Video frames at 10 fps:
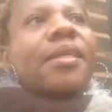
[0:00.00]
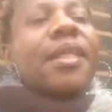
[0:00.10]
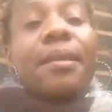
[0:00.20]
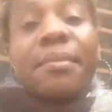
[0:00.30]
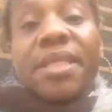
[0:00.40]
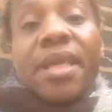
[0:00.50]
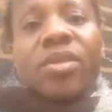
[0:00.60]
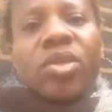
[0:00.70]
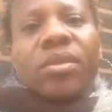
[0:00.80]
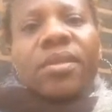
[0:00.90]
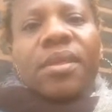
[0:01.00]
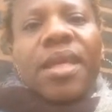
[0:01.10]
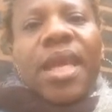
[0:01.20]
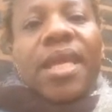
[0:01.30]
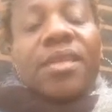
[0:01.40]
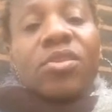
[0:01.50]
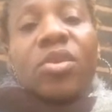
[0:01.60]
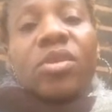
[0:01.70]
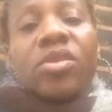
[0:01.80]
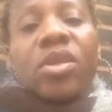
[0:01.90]
Limitation is
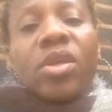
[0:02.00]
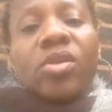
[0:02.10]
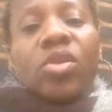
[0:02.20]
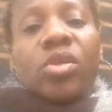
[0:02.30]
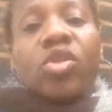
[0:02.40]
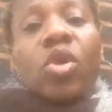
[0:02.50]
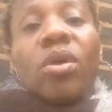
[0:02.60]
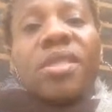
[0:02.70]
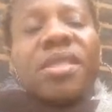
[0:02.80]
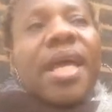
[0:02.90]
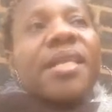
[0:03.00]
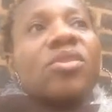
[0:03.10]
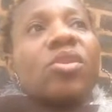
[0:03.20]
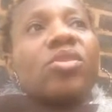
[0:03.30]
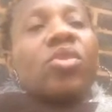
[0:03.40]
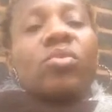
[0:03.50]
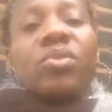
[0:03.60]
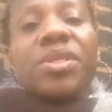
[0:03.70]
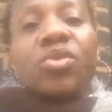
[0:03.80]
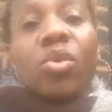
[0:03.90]
not your source and is not your
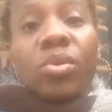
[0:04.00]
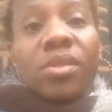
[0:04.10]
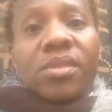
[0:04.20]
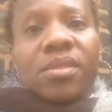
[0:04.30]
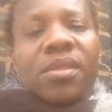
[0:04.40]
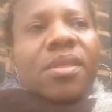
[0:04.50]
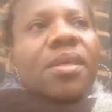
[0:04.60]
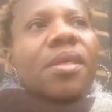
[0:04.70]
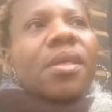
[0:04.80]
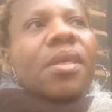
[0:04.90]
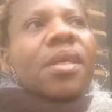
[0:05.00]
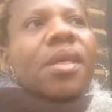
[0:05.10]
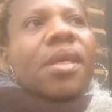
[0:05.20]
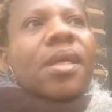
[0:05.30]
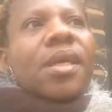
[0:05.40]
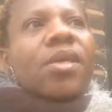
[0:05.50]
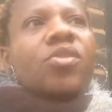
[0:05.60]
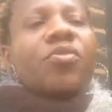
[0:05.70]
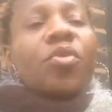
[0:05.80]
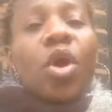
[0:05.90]
resource.
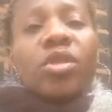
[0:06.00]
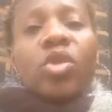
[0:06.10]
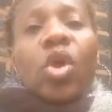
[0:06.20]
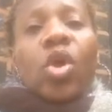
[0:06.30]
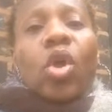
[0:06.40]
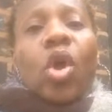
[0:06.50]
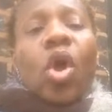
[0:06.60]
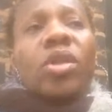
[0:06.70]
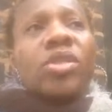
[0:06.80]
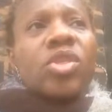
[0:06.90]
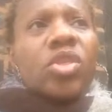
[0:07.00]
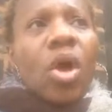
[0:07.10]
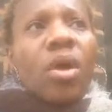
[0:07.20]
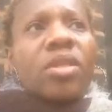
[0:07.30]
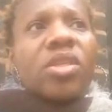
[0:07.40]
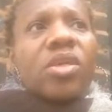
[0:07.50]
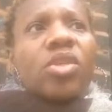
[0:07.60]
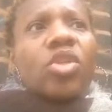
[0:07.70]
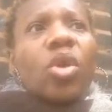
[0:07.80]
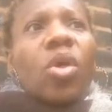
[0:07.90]
You've got to conduct
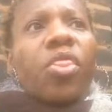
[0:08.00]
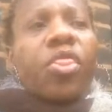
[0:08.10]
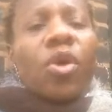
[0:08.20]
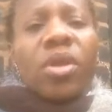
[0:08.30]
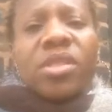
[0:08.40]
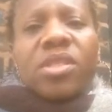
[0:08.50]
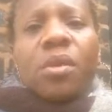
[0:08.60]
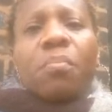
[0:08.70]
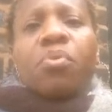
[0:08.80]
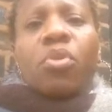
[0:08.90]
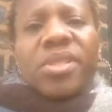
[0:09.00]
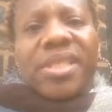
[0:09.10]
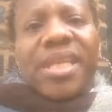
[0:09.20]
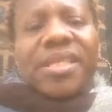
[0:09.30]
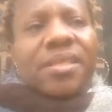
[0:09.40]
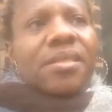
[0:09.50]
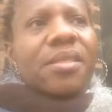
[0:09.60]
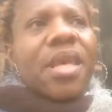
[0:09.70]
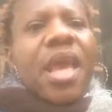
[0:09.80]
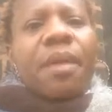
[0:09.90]
your thought
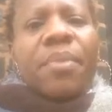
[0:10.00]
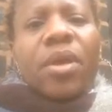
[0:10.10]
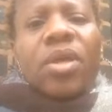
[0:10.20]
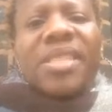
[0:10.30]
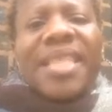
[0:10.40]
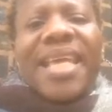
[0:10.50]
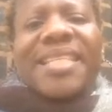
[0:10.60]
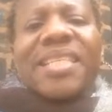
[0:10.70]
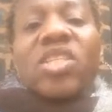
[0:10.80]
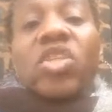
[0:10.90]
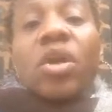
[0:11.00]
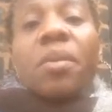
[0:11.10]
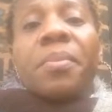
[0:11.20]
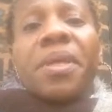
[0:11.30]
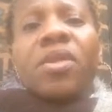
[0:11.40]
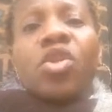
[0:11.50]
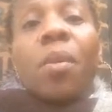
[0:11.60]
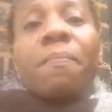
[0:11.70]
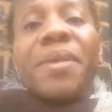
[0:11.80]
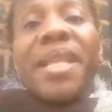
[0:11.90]
processes because they determine your
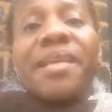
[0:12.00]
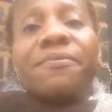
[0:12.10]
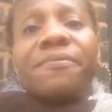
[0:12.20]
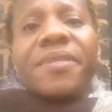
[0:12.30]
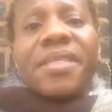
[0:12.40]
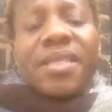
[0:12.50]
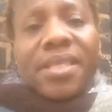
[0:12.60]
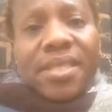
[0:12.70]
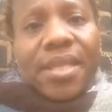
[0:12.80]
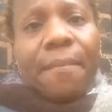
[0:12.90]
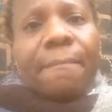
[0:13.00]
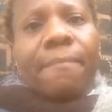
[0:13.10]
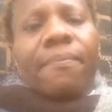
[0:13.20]
belief system.